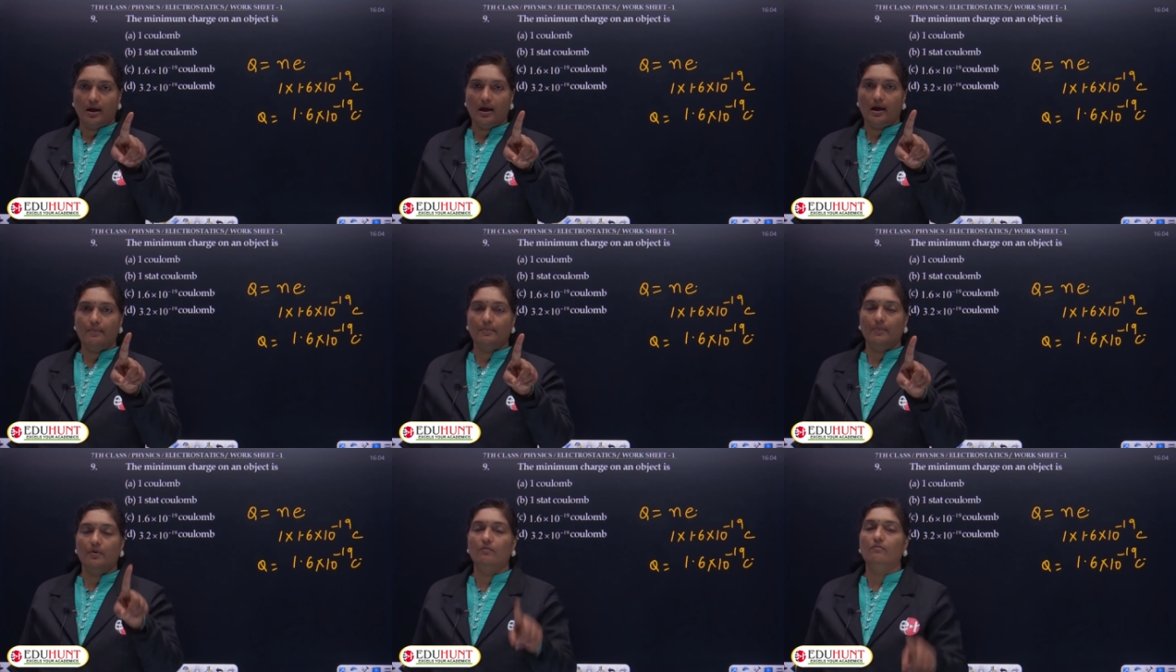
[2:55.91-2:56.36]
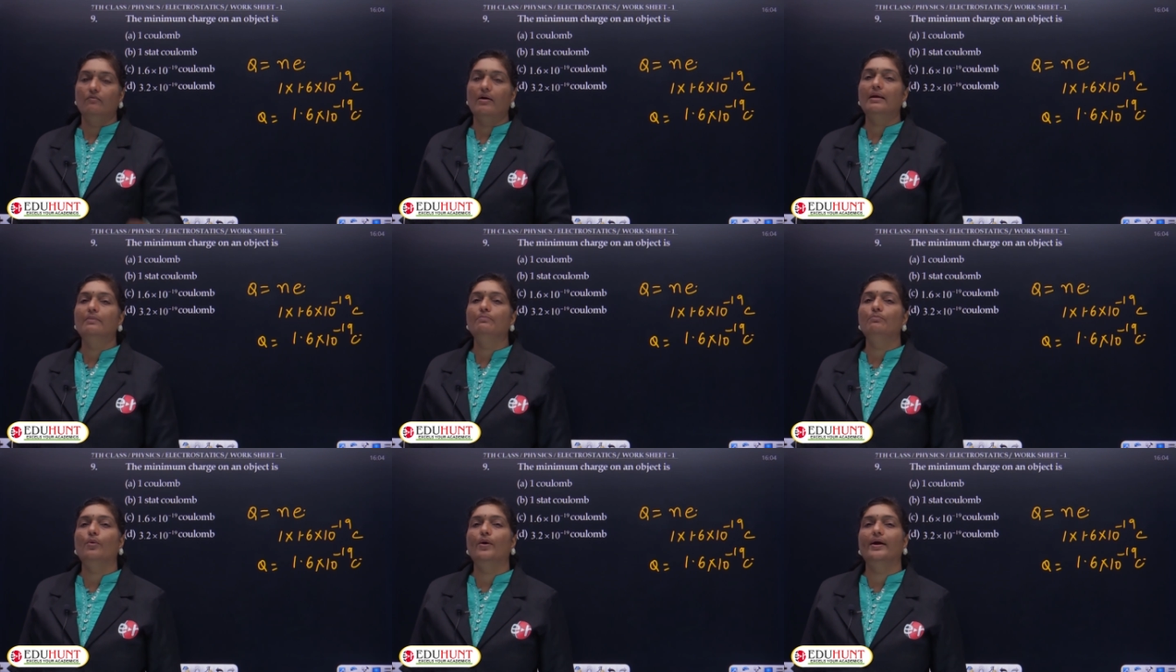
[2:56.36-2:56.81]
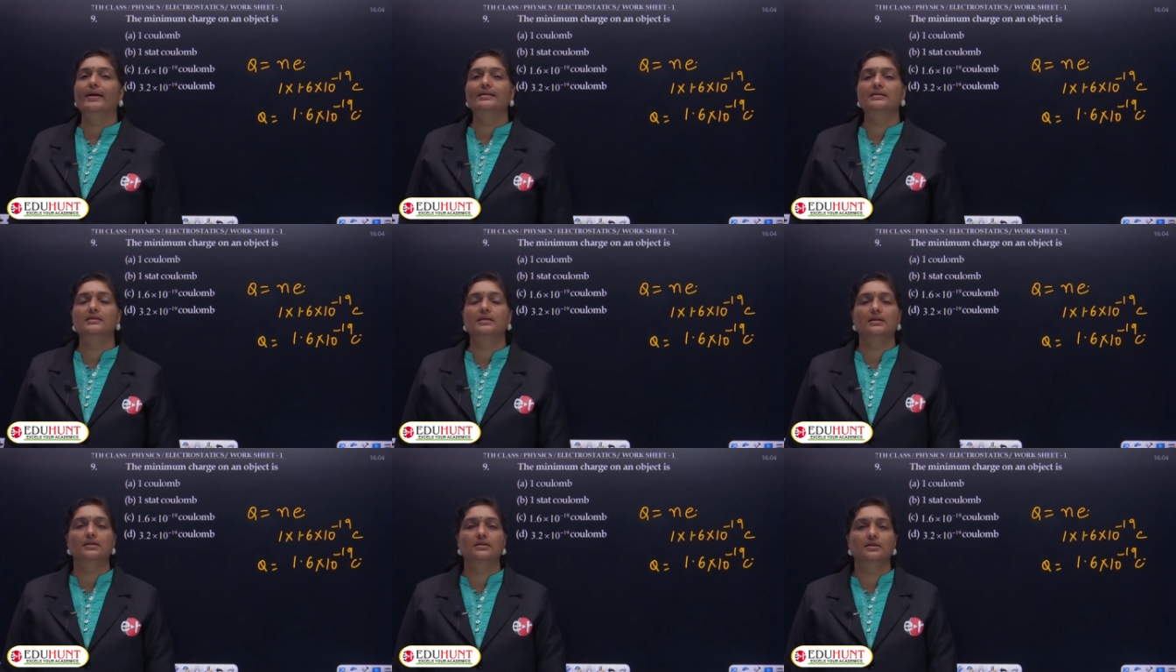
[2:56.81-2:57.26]

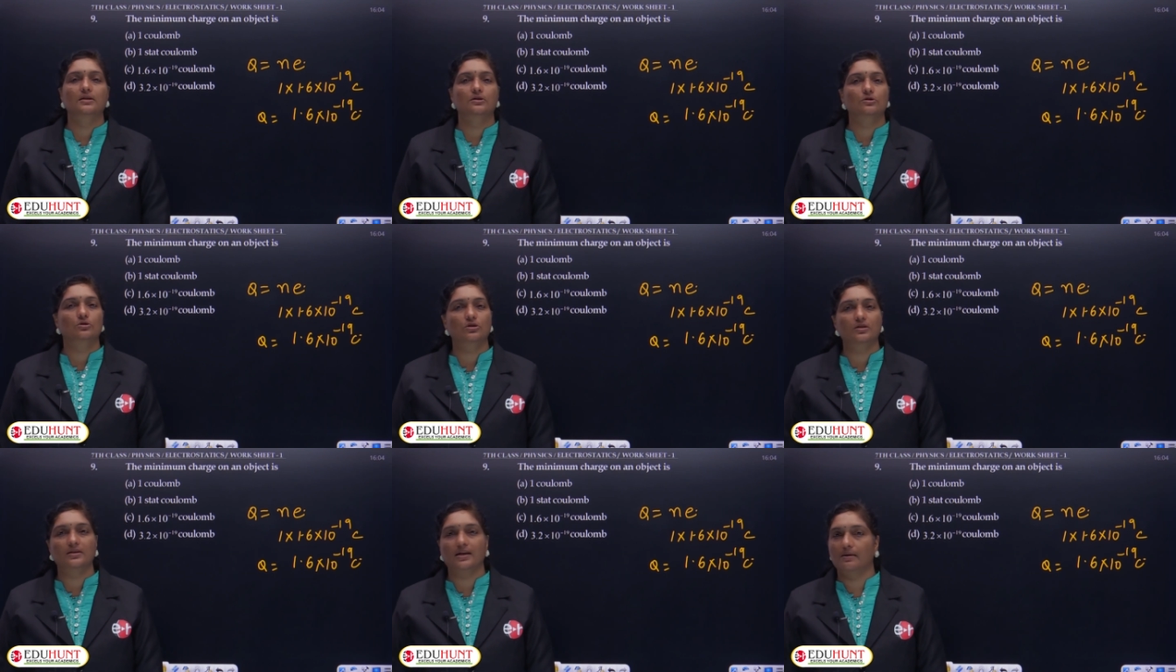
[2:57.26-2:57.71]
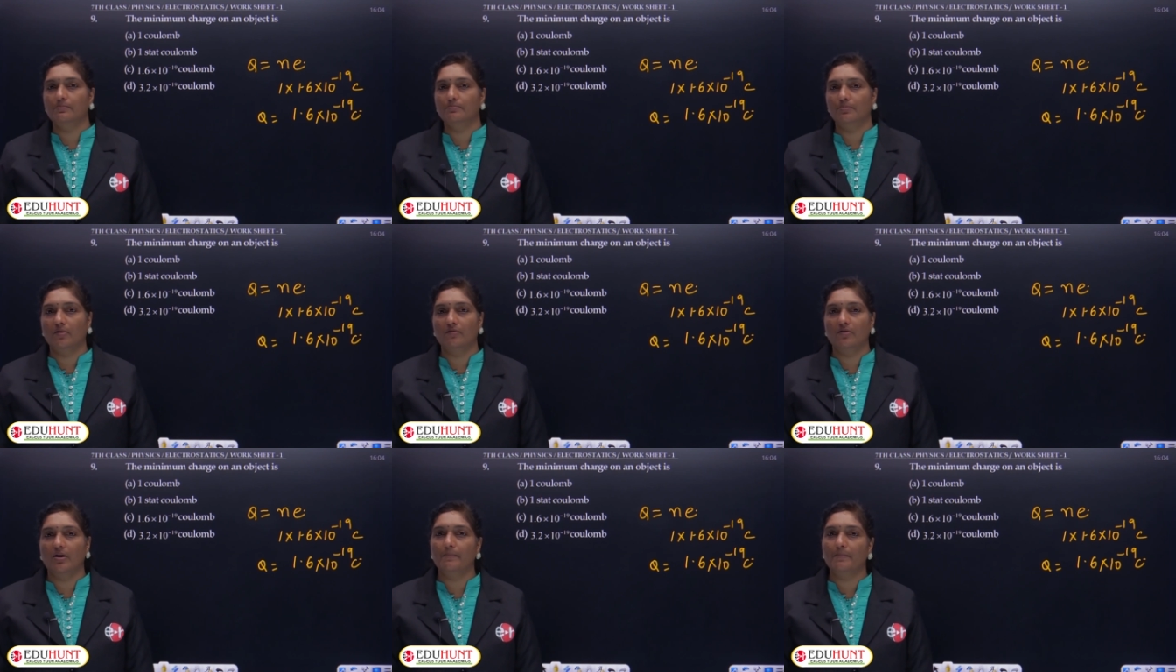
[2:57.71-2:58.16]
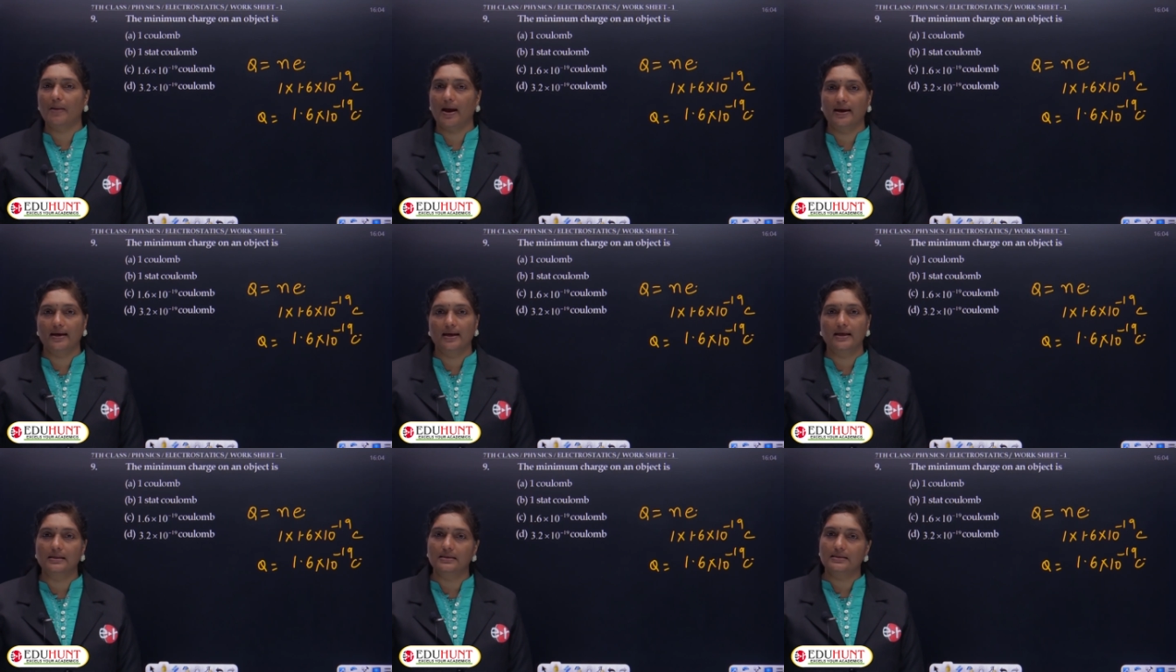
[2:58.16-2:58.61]
1.6 into 10 power
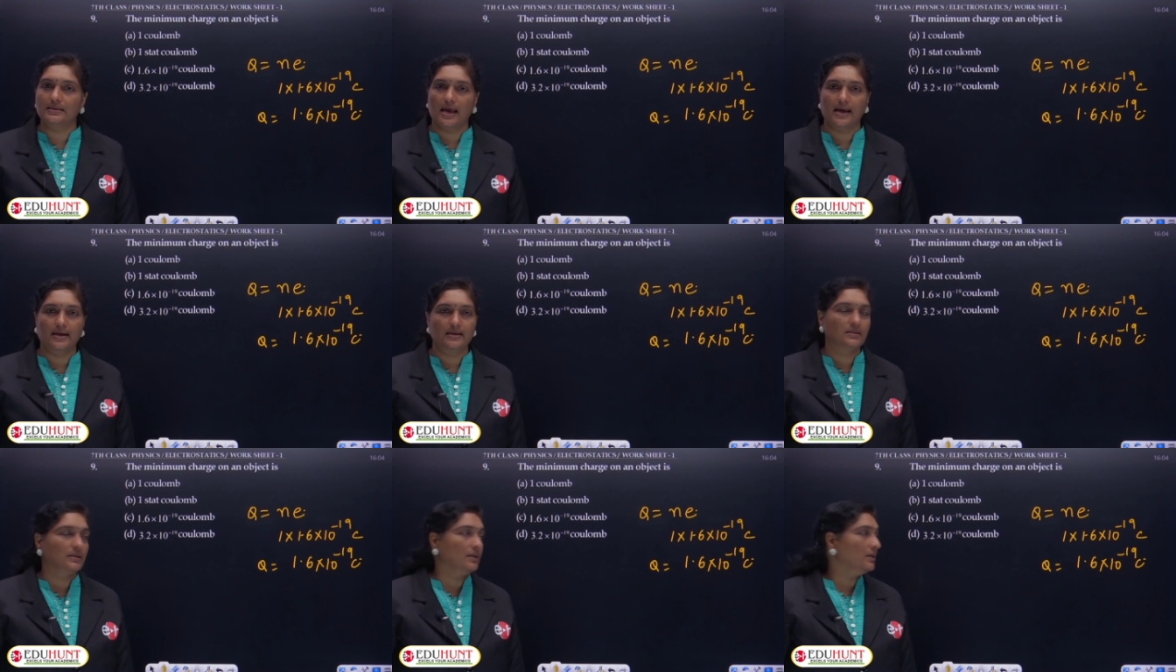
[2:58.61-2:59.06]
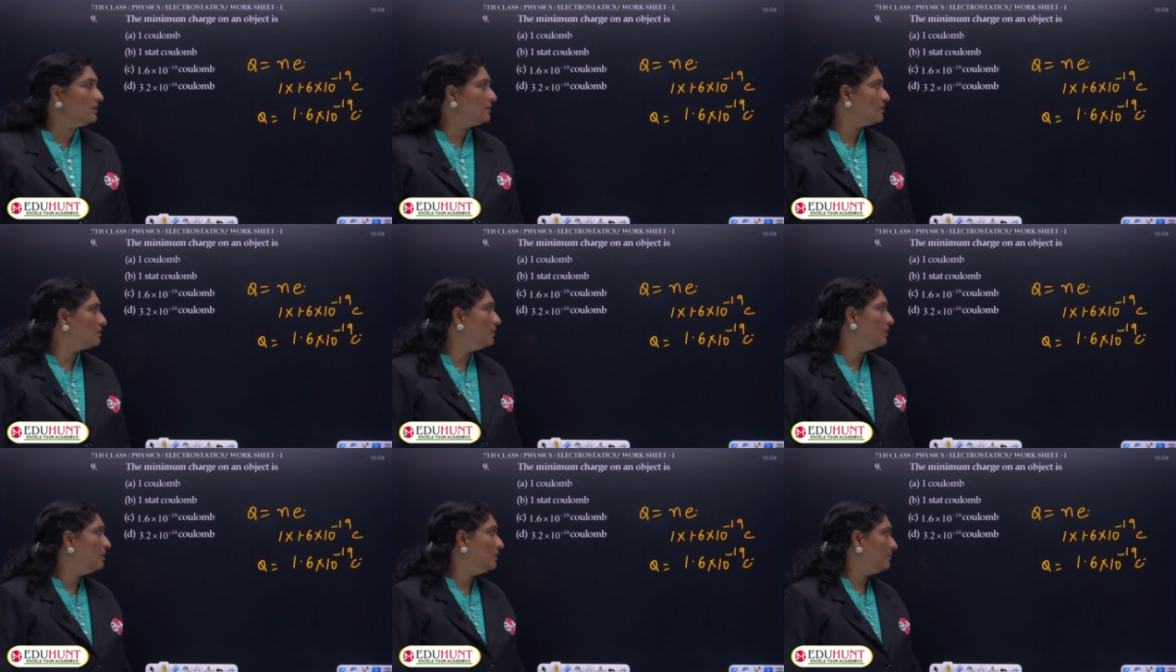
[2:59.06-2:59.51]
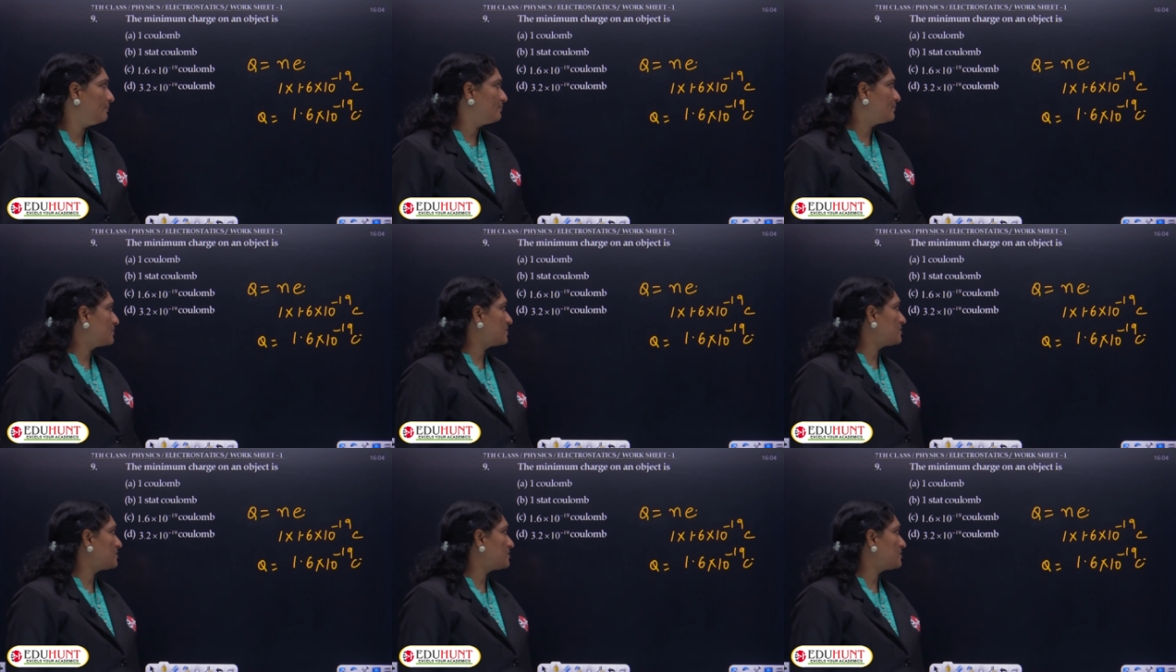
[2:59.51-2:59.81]
minus 19 coulomb.